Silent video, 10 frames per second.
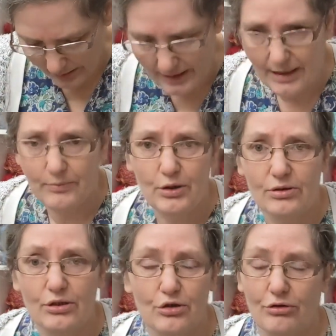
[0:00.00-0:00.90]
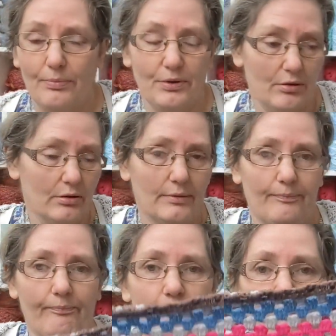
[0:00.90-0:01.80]
and I'm using scrap yarn.
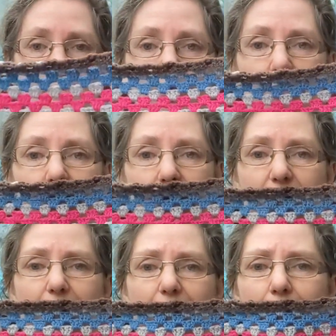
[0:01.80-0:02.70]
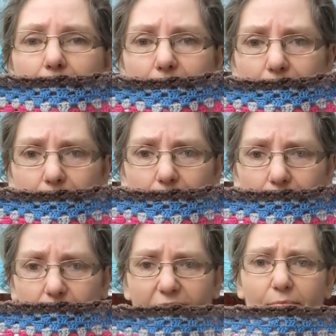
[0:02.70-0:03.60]
So
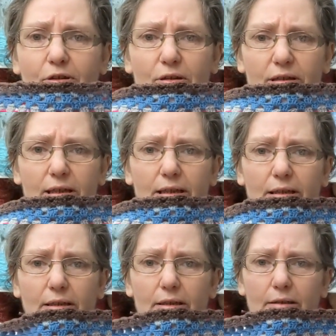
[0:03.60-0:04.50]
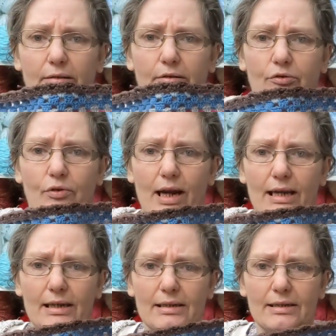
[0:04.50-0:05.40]
I'm using
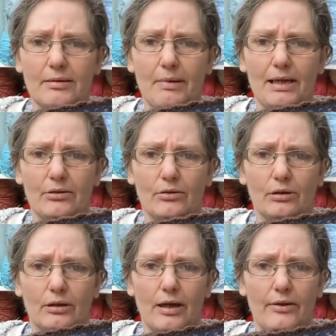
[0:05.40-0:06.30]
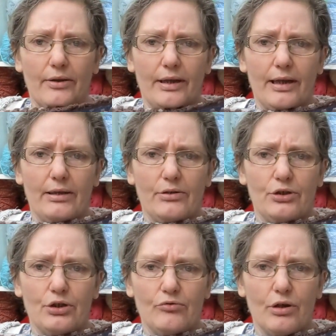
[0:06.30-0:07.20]
grey as the main colour and then
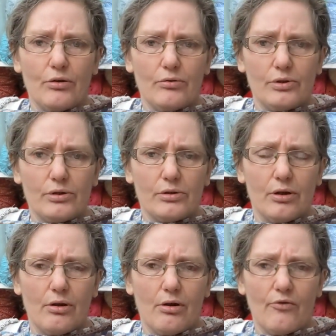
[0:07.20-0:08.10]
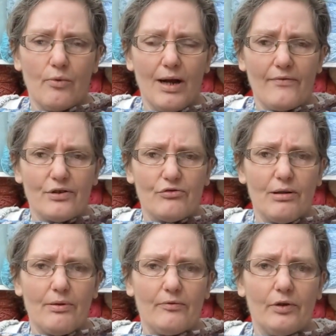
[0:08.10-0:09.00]
2 rows of whatever
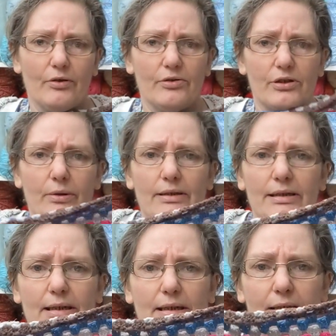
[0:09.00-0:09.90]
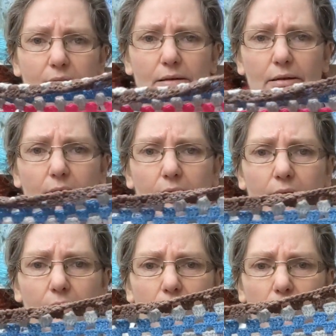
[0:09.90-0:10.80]
scrap I've got. So I did
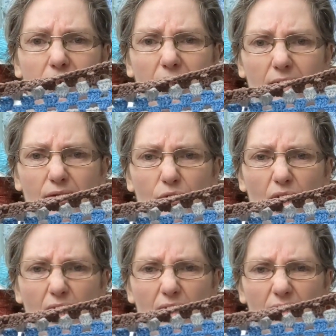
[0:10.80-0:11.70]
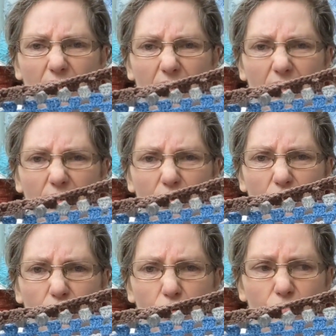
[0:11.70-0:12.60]
a grey and then the
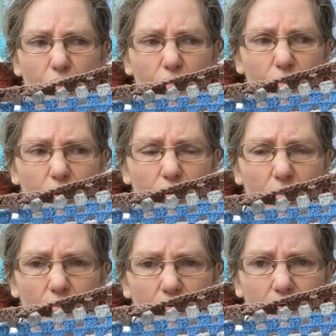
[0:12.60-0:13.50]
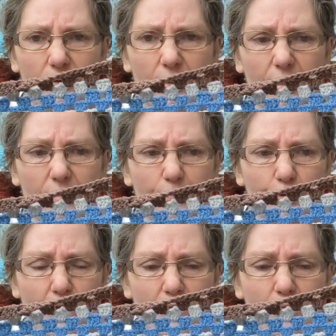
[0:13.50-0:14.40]
2 rows of this
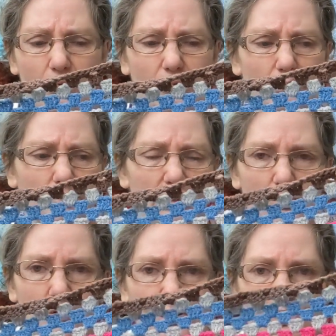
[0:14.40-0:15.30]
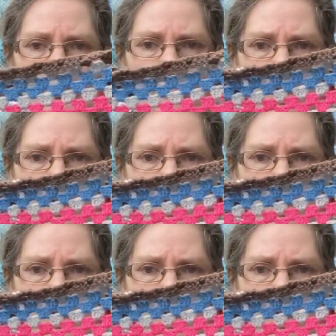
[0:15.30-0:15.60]
brown because he wanted some